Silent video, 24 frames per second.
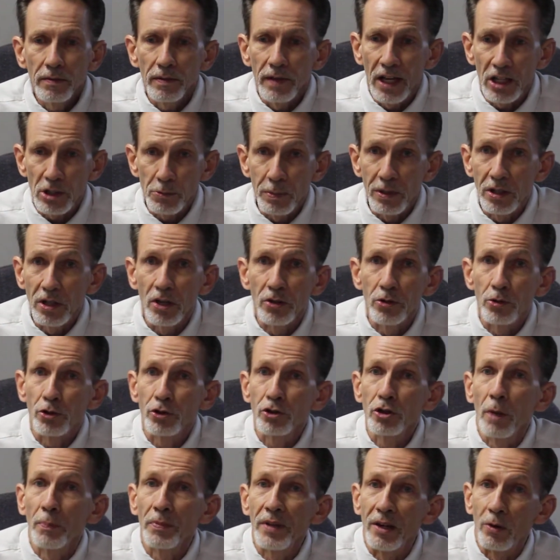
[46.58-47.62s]
That's because there's
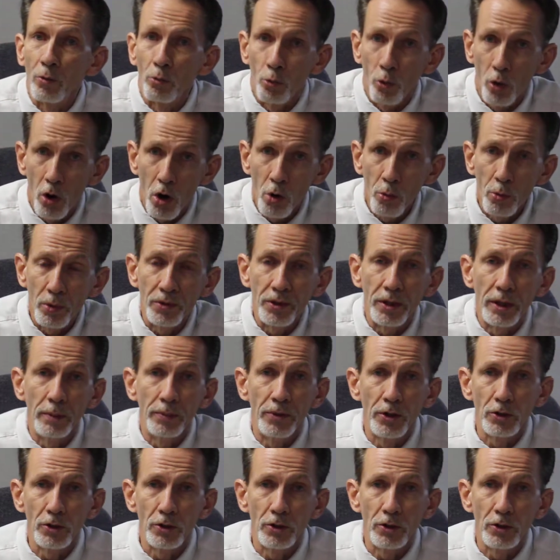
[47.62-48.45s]
something wrong with them.